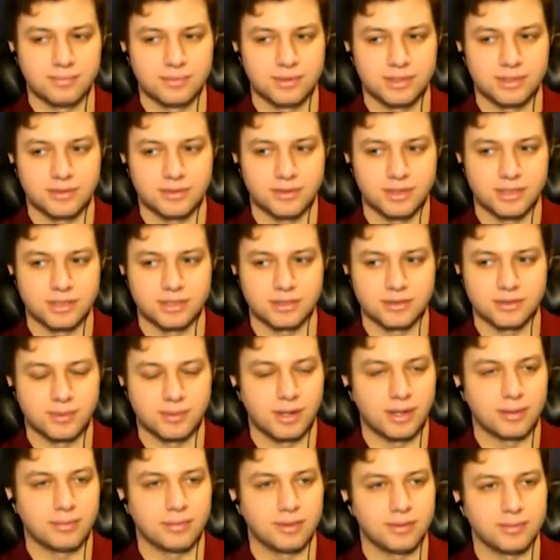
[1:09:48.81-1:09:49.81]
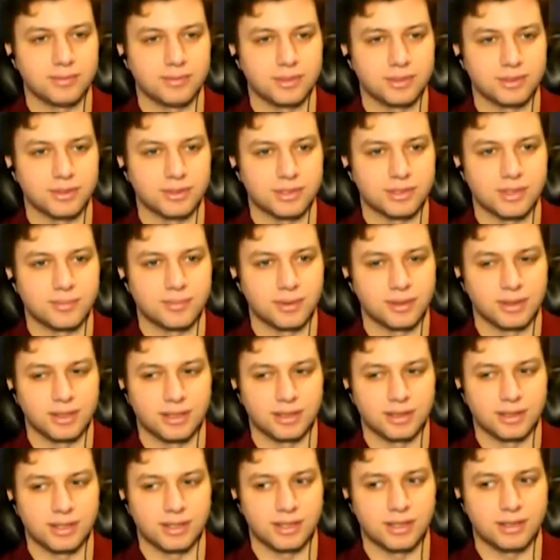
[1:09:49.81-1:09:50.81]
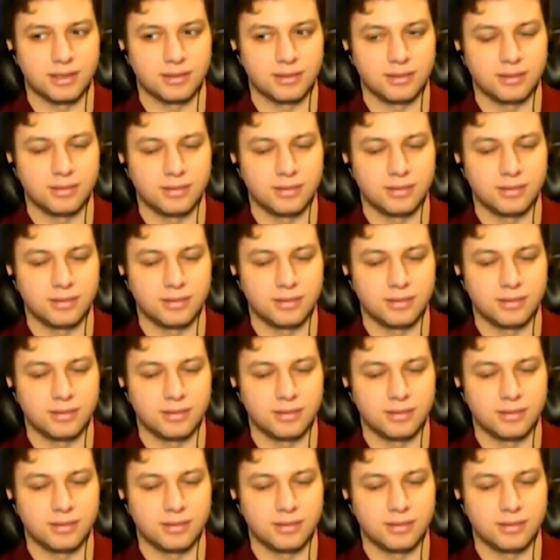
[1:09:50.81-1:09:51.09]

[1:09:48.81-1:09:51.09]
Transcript: sequential problems or something like that.